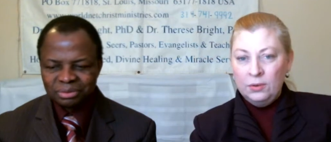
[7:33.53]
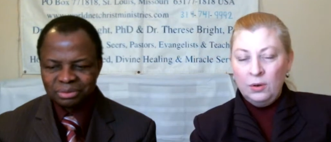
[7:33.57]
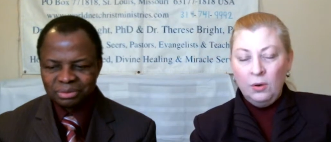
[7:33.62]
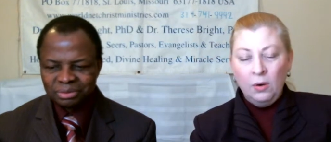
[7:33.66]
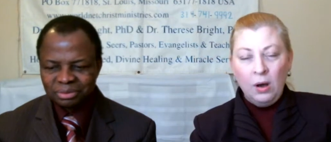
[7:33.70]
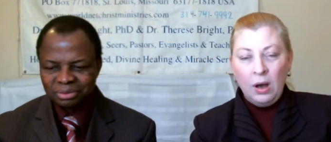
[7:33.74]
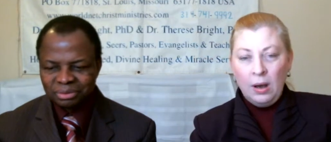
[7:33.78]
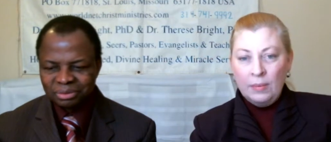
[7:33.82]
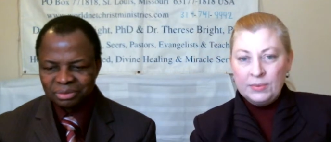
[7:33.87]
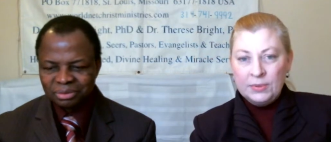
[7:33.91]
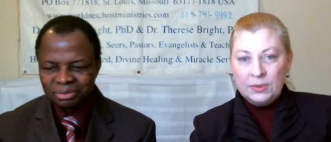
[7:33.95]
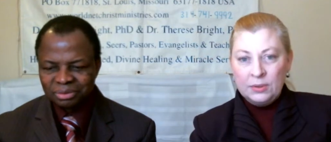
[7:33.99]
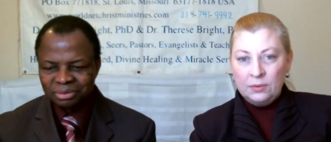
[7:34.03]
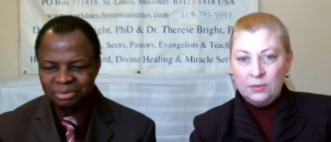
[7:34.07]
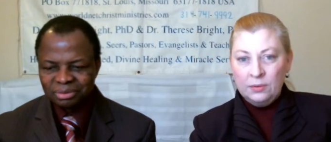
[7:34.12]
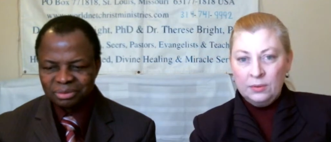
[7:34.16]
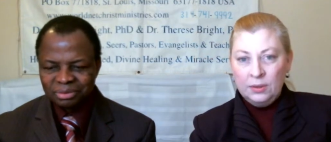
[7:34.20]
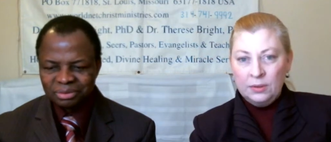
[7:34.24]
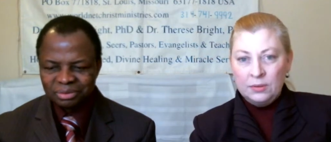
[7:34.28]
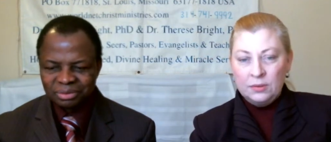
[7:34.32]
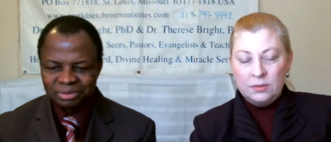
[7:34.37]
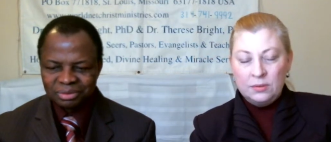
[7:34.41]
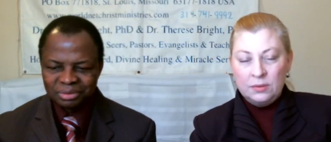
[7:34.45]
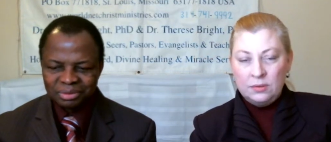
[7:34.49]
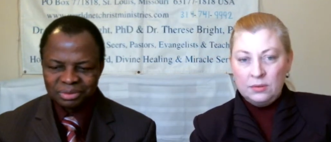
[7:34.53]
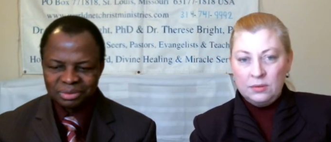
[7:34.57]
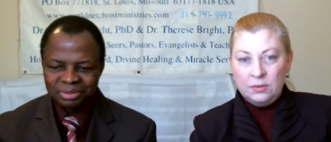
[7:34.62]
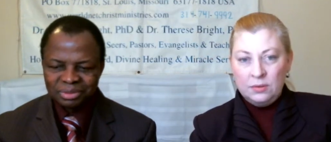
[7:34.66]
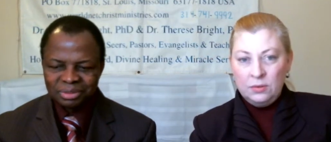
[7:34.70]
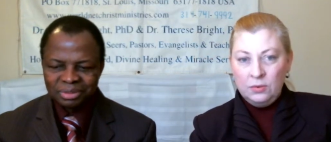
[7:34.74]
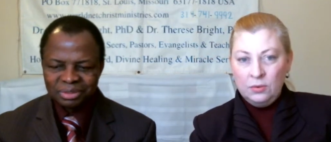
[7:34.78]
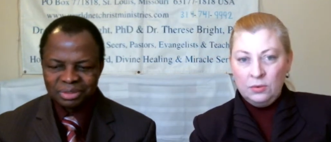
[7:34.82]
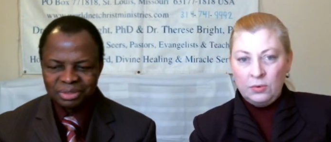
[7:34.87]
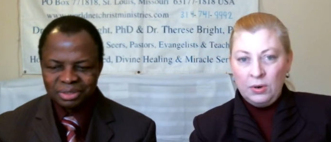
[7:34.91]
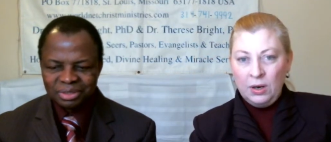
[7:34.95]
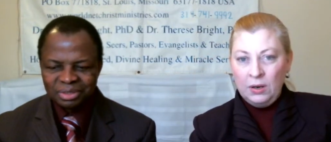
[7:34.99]
Speaker 1: no obstacle that's
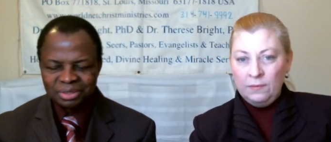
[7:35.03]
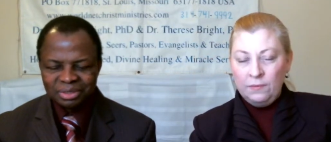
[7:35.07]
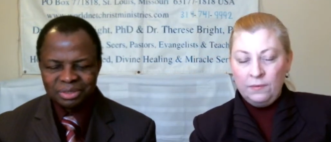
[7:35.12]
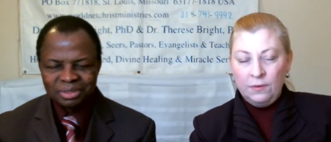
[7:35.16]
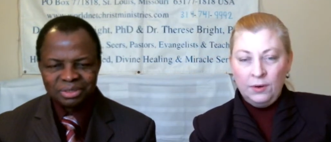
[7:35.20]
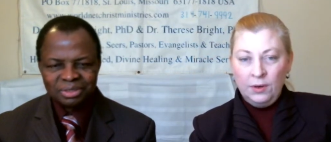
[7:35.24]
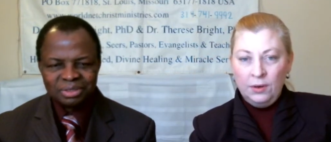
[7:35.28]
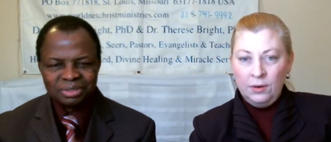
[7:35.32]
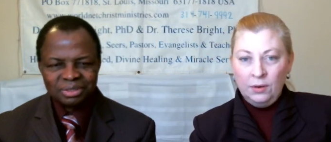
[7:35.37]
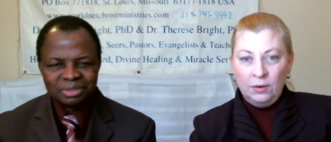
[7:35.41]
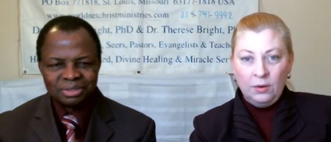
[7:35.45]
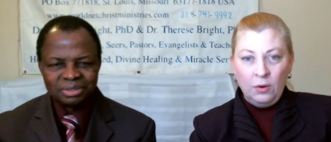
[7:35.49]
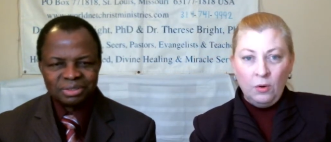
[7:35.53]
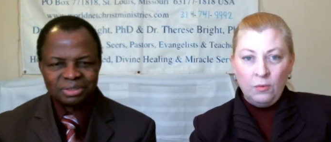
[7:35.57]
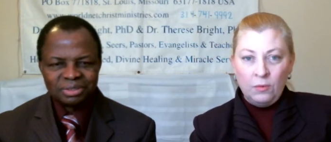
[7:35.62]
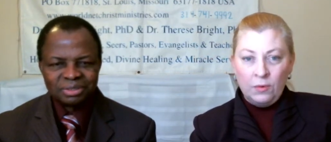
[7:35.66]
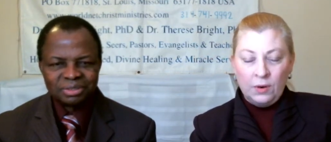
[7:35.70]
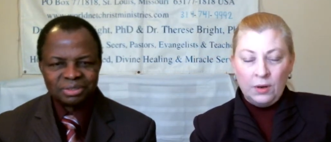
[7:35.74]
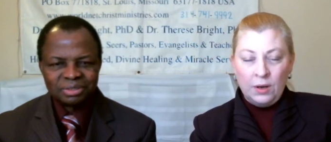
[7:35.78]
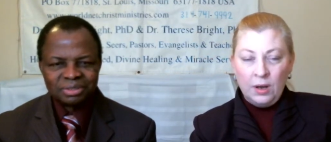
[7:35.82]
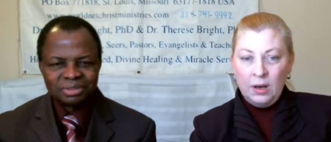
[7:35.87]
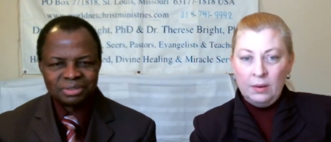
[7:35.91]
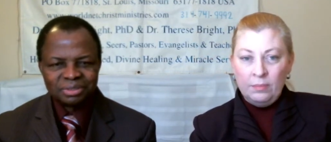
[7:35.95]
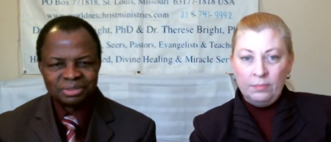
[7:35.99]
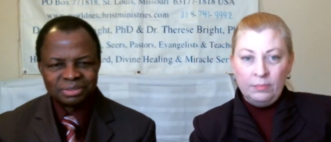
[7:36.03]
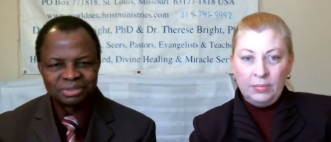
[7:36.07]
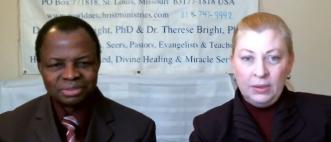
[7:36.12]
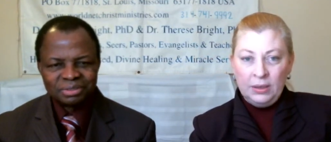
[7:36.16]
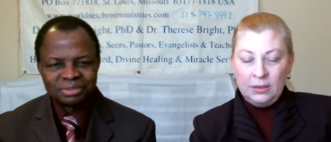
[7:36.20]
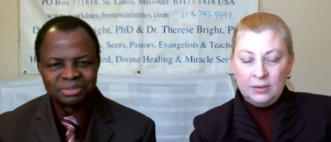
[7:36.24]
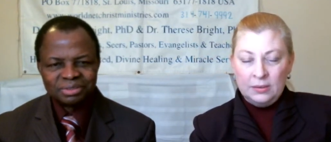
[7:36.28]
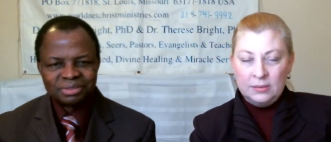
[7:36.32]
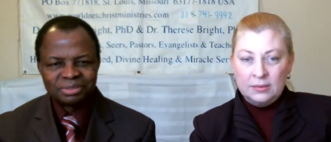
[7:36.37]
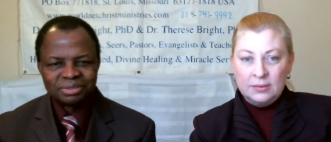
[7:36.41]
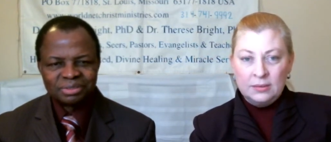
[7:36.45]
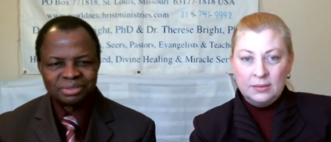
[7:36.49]
too great for you to overcome,
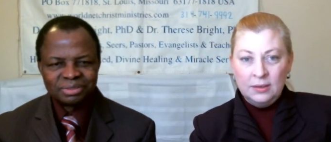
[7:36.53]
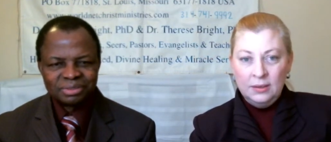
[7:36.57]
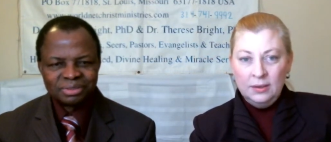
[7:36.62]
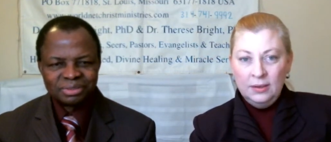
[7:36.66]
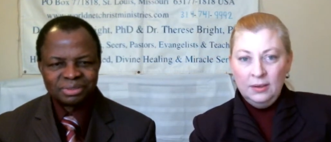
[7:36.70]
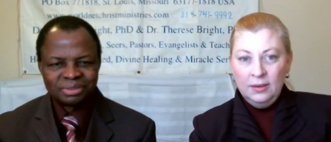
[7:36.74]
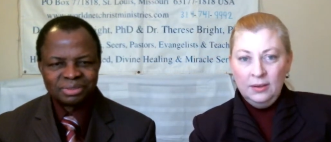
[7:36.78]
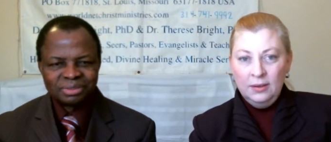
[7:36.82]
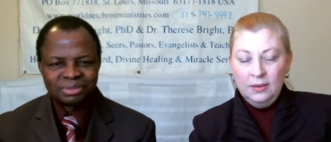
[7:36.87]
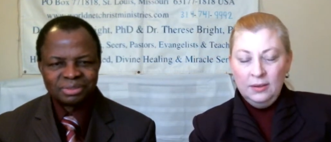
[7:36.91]
because